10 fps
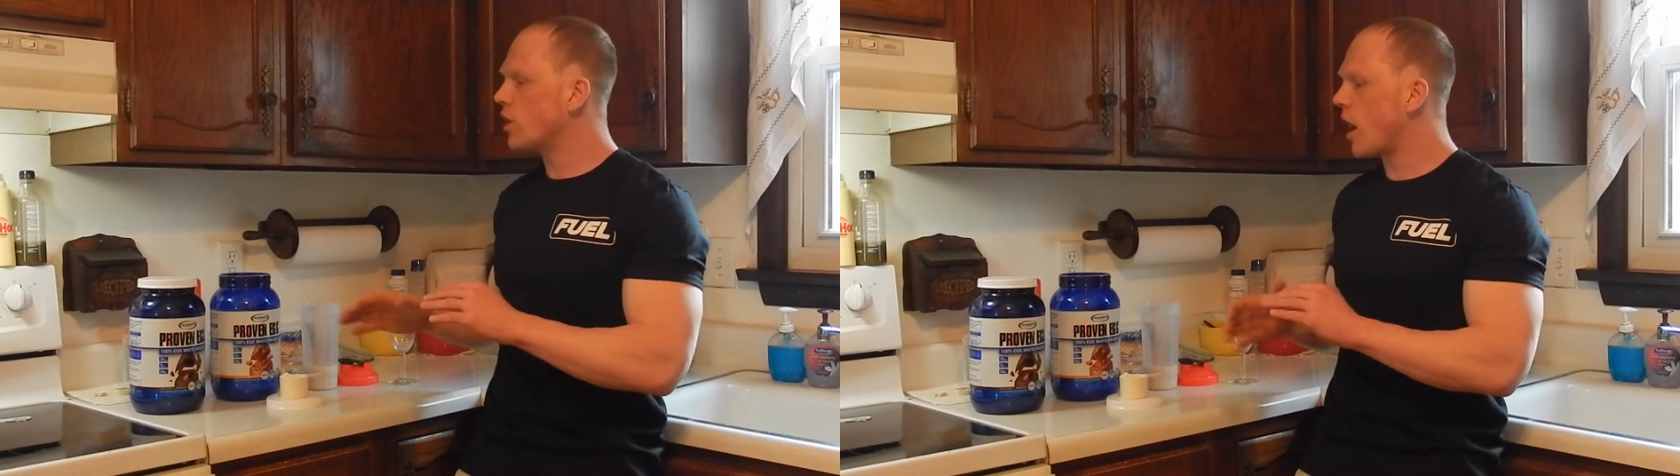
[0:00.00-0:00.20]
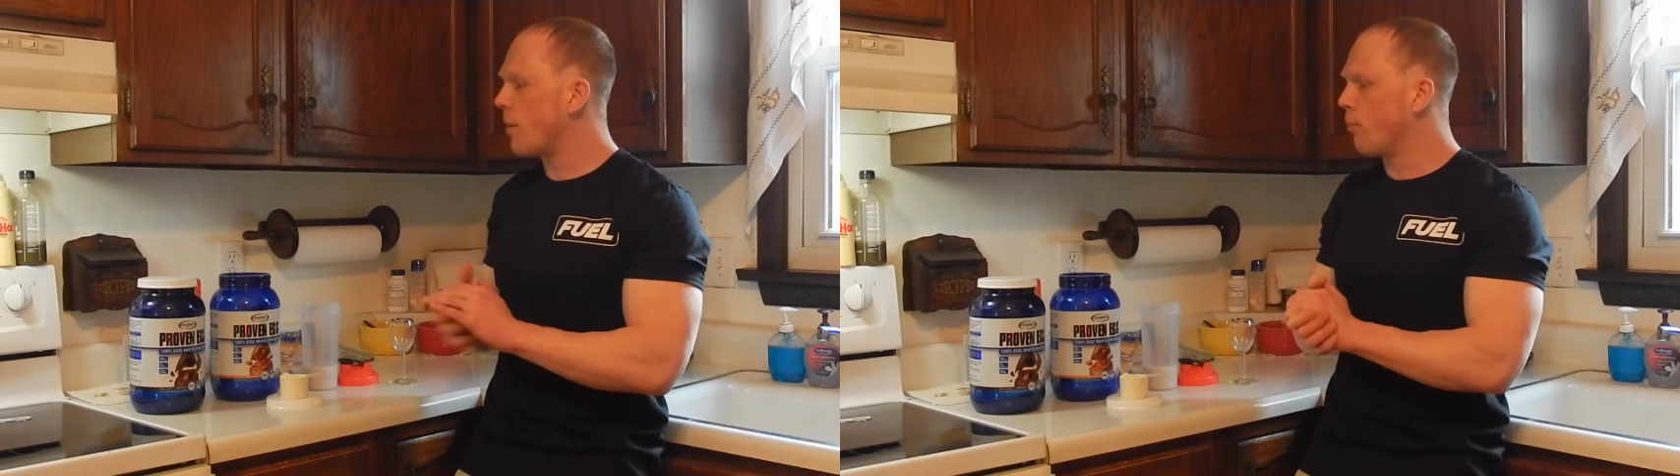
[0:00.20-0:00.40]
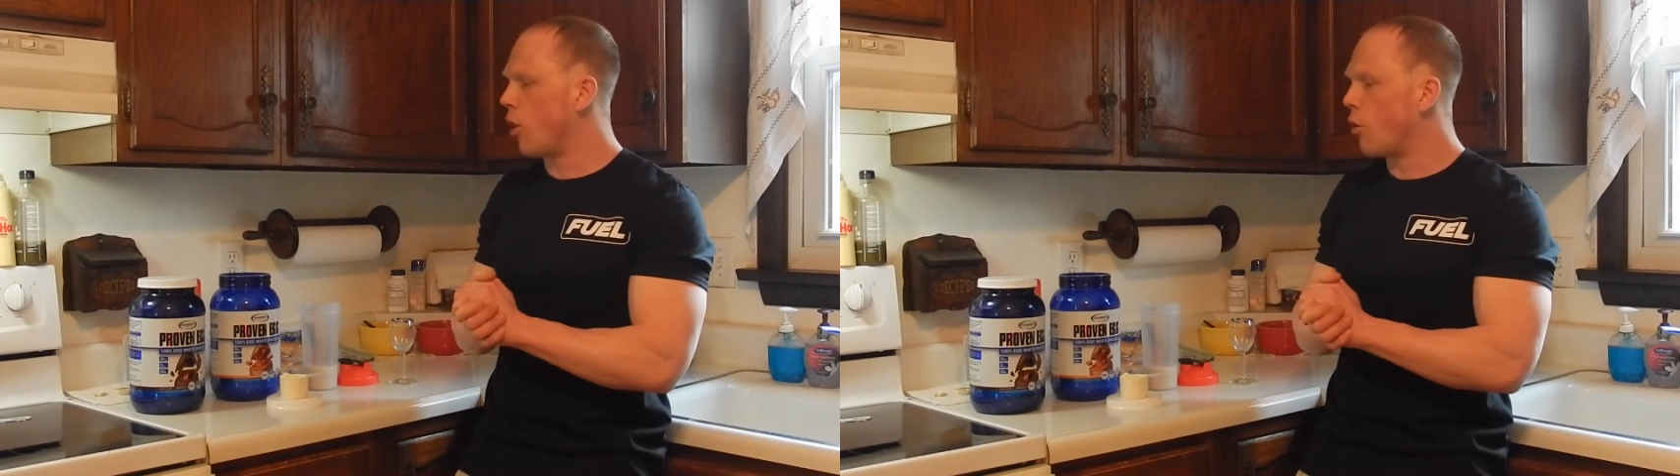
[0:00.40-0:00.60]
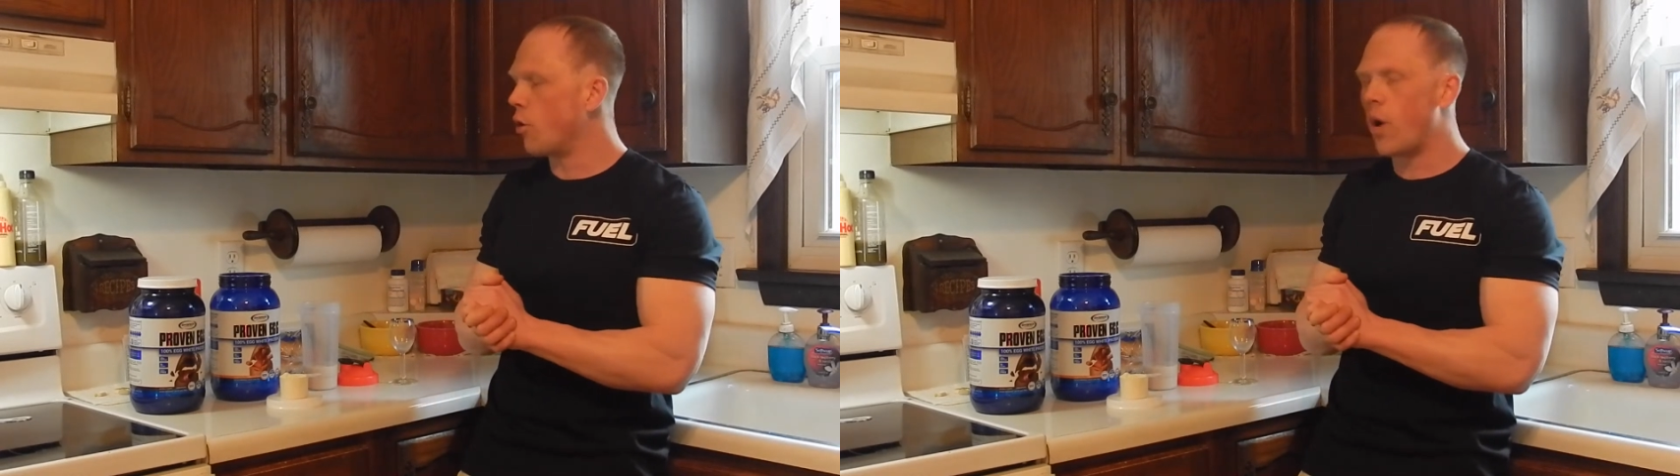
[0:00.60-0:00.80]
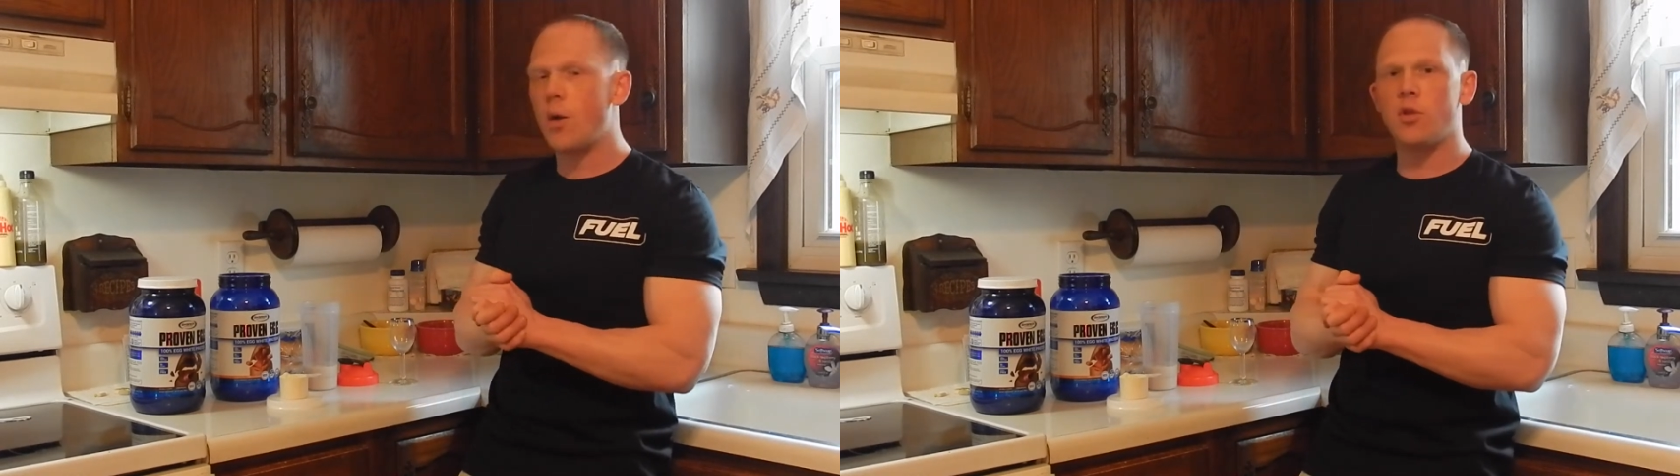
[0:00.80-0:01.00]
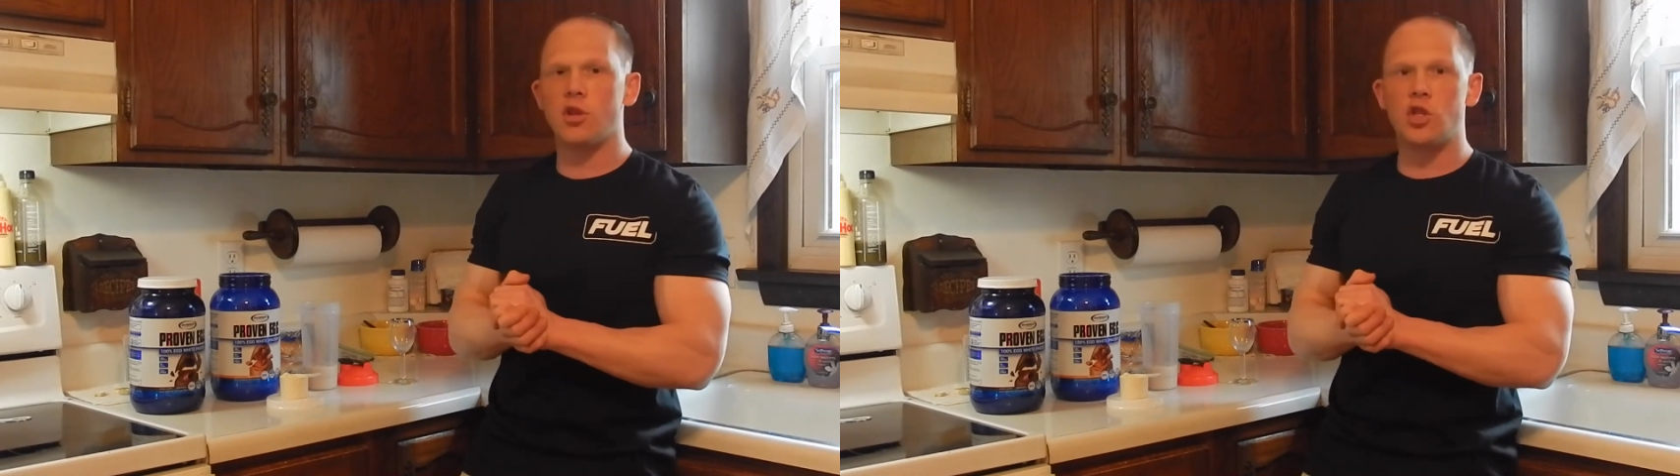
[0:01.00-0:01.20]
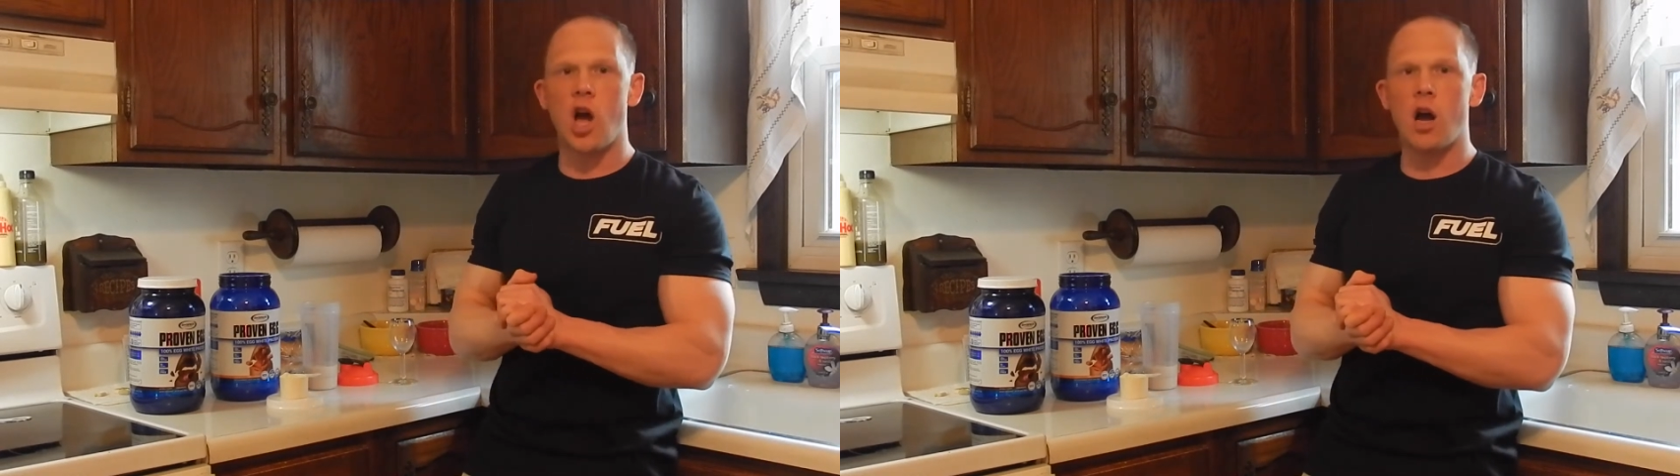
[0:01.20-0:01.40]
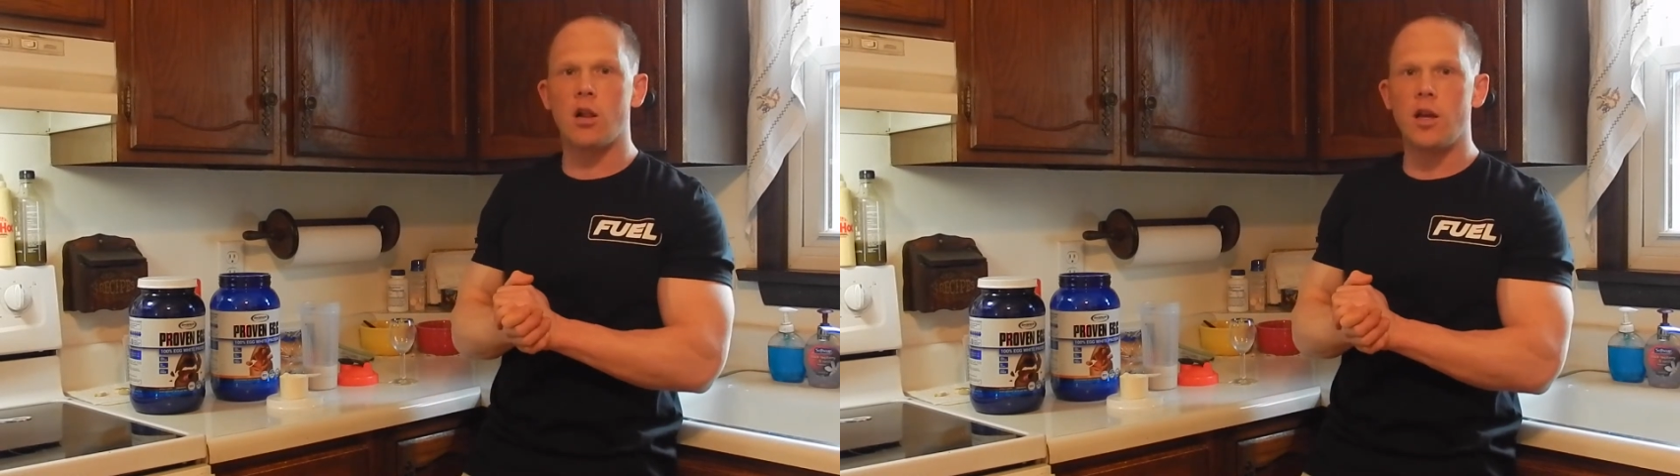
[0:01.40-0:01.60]
kind of blown away with the
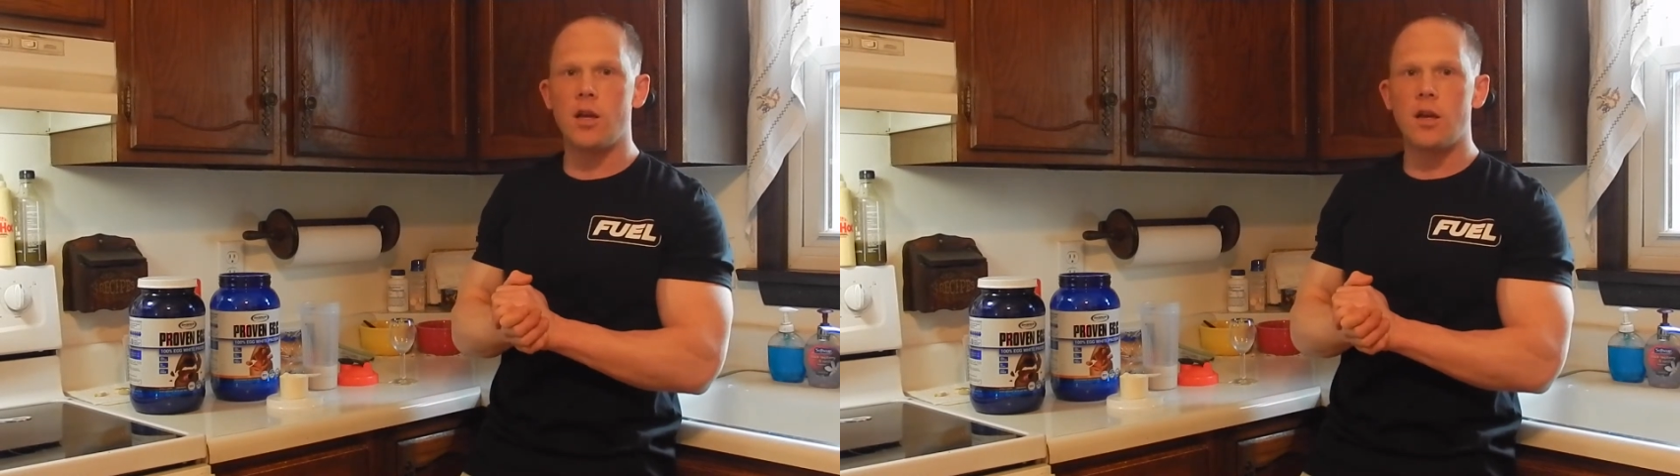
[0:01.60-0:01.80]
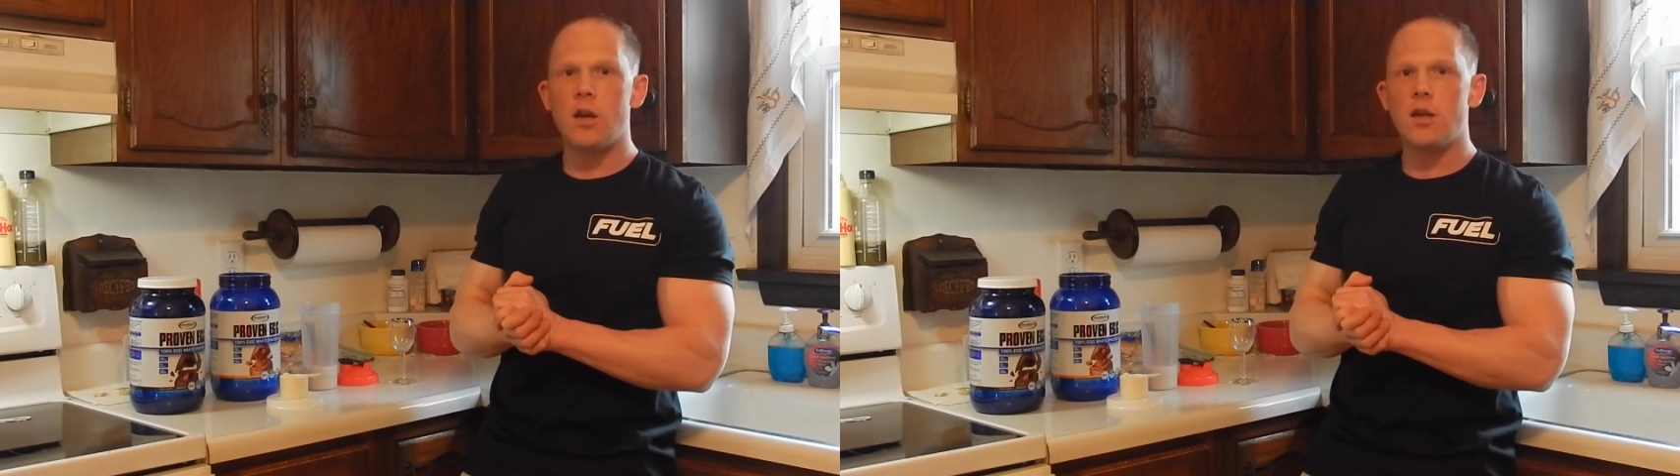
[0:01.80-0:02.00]
chocolate.